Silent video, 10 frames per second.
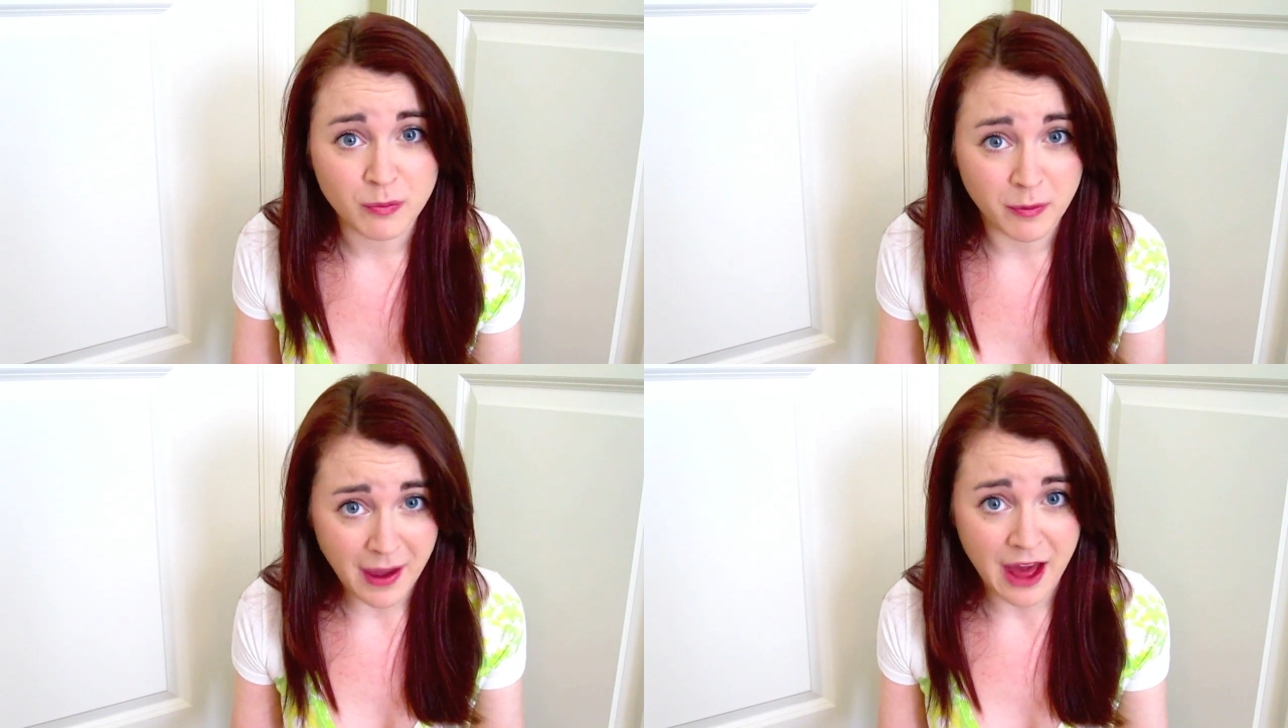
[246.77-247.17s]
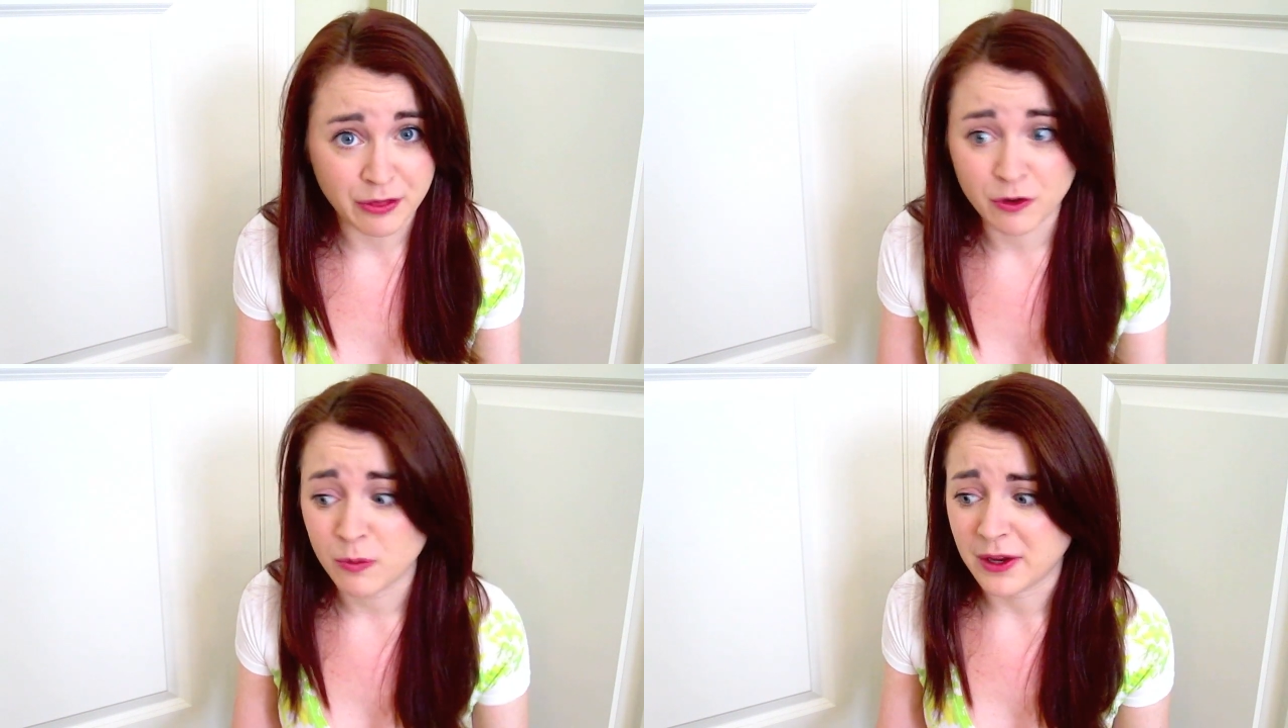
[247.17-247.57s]
the
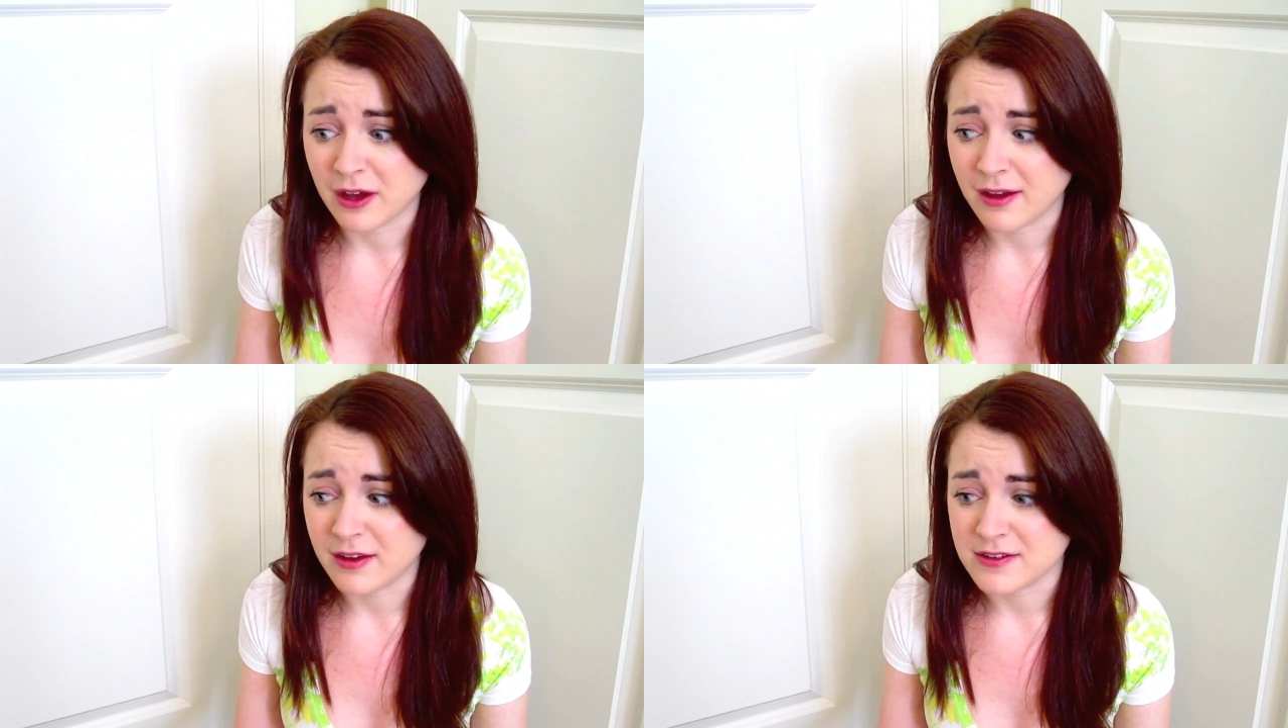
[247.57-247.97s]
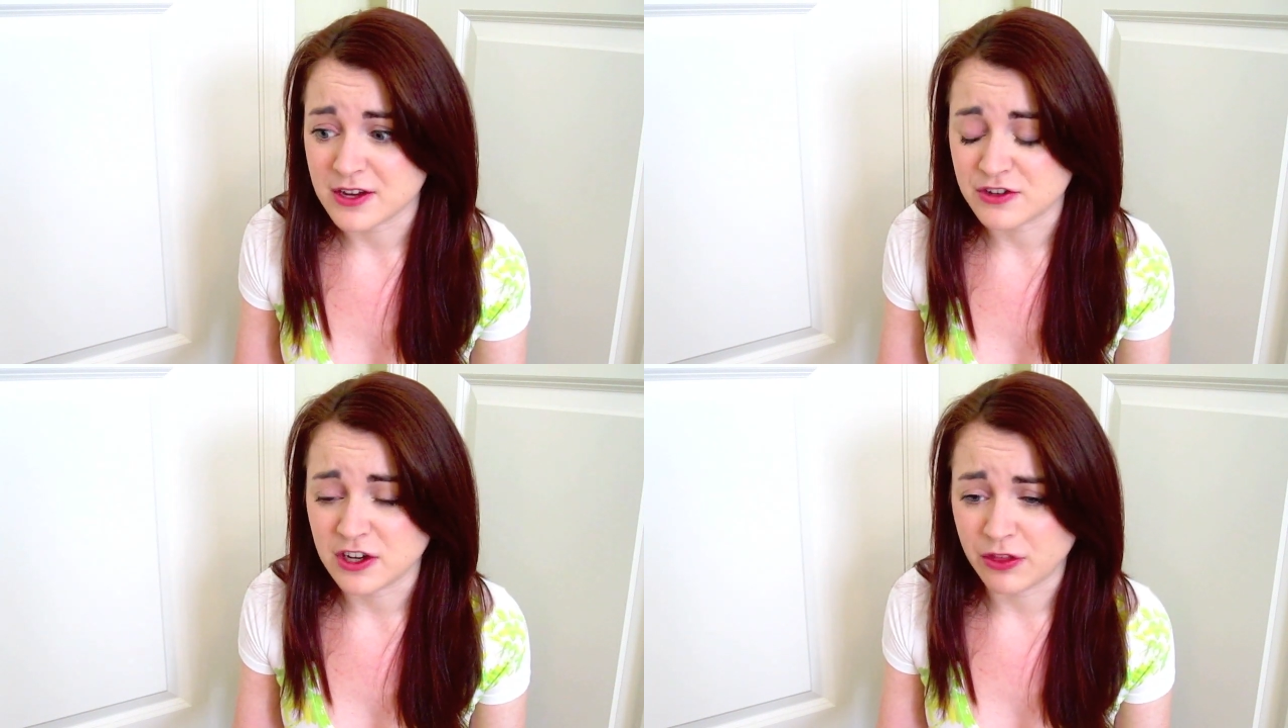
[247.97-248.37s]
bathroom, because
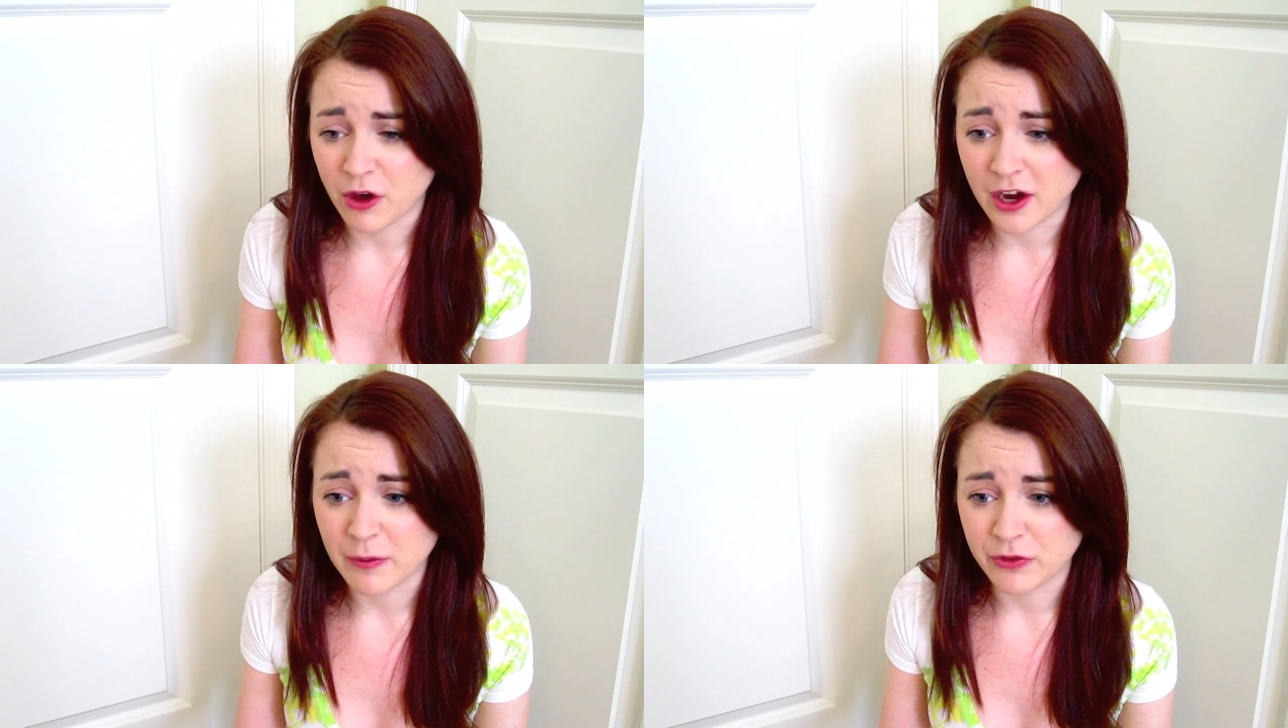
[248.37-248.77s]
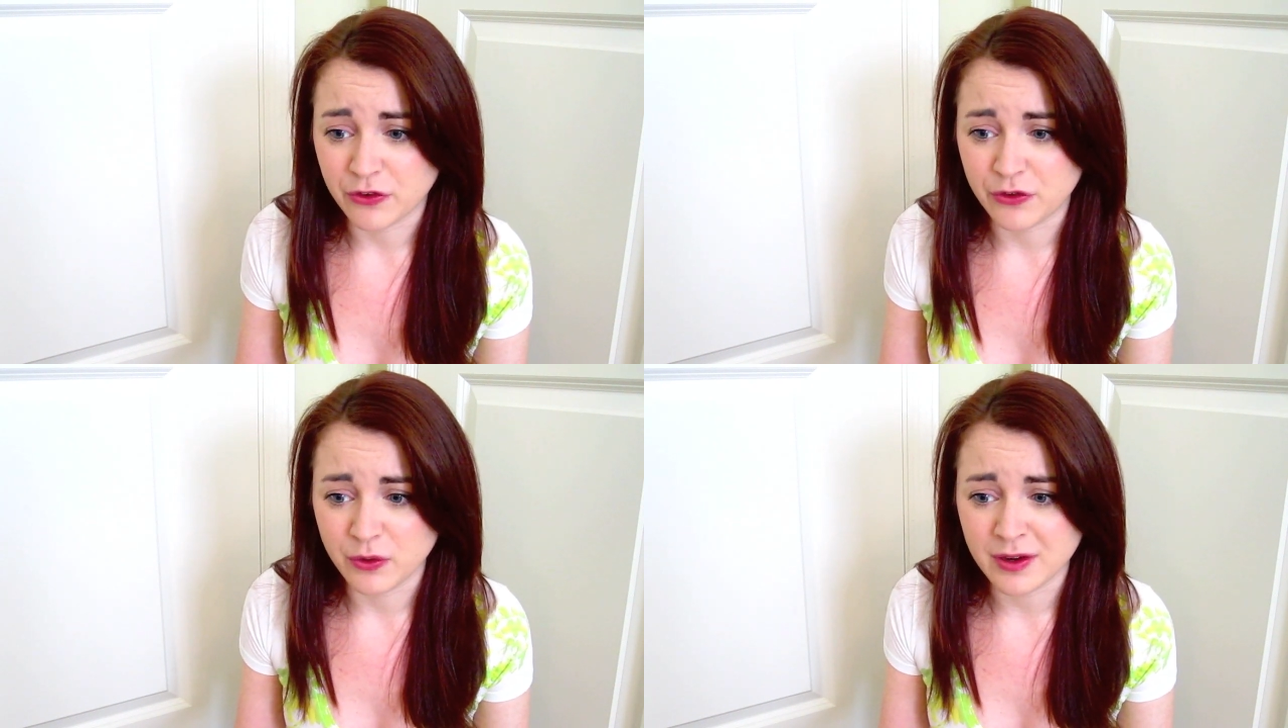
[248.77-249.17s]
she thought I was a
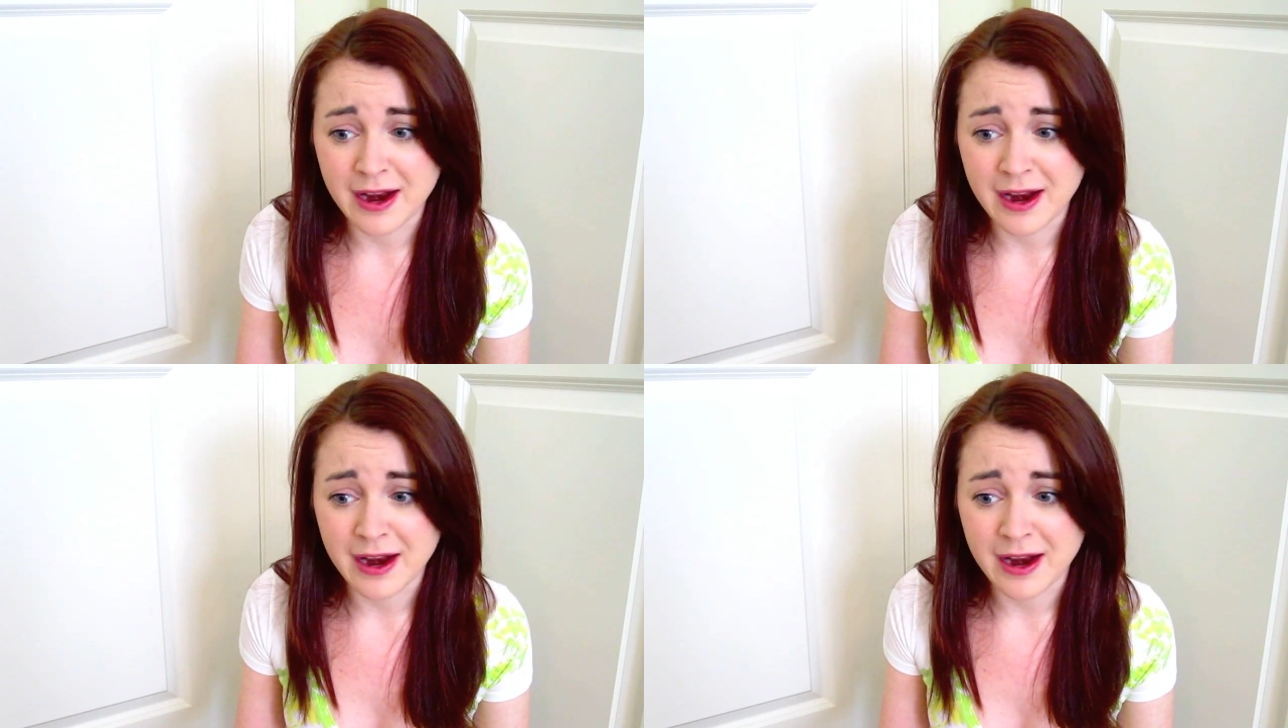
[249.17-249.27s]
student,